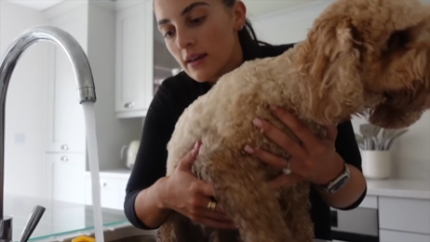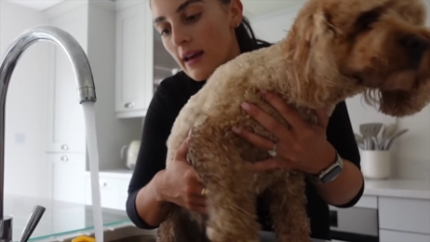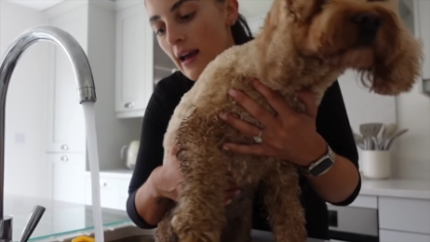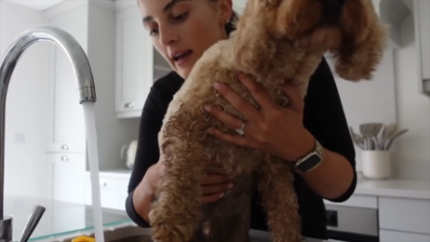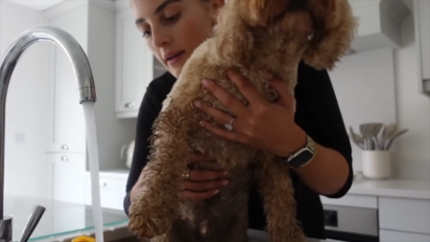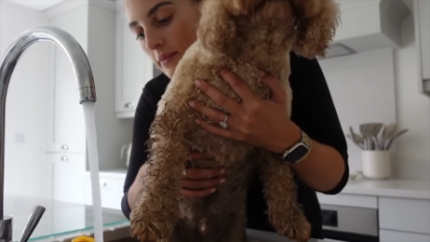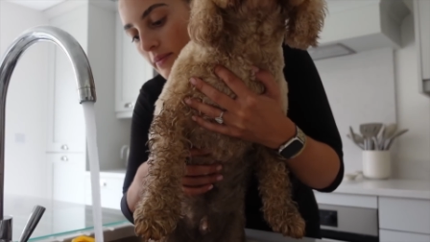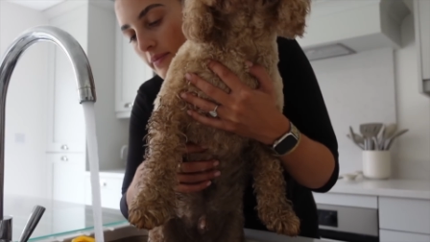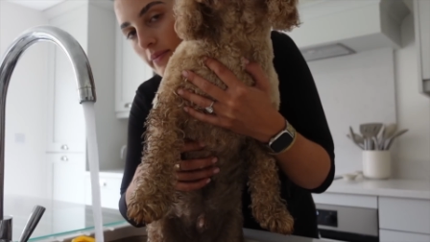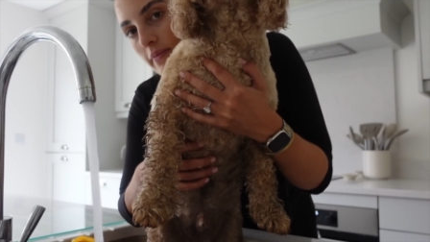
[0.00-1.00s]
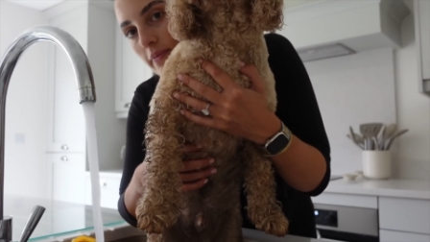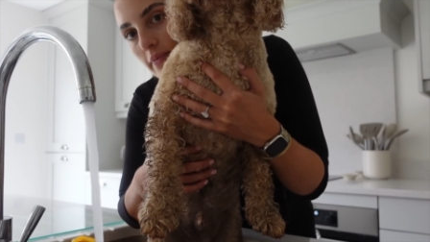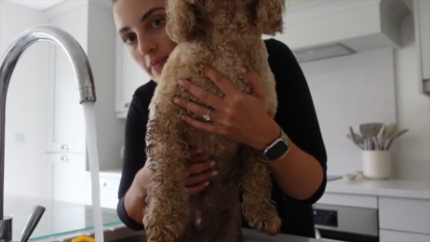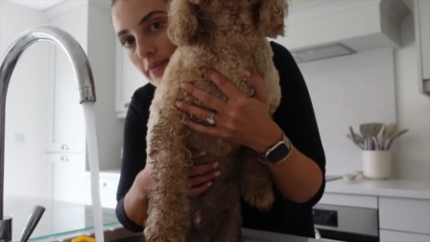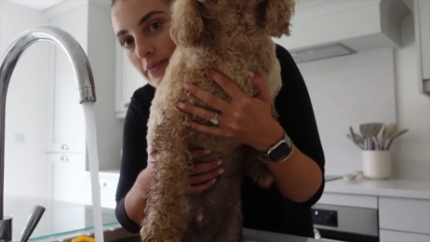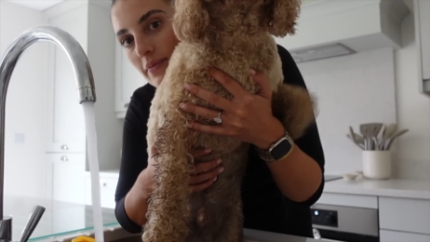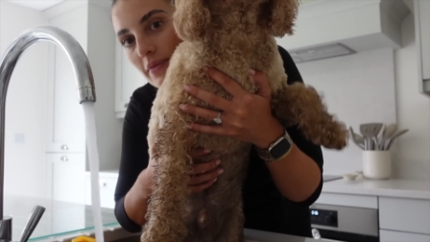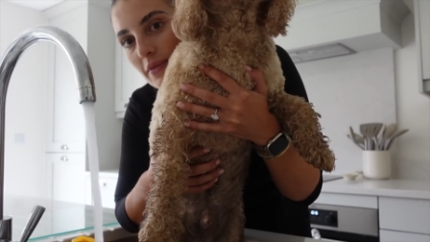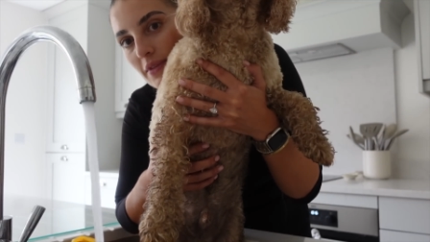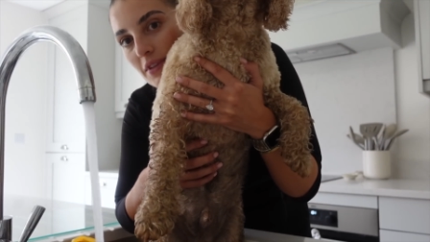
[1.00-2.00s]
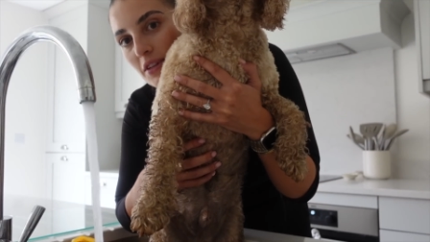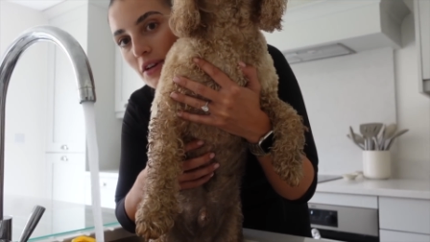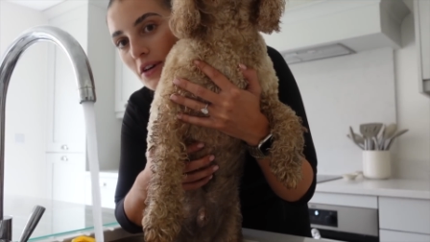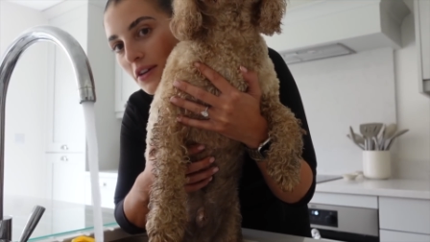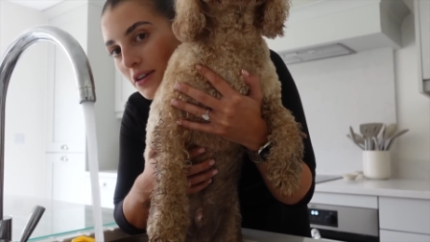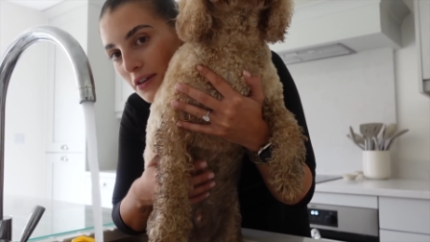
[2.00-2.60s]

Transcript: Um, son,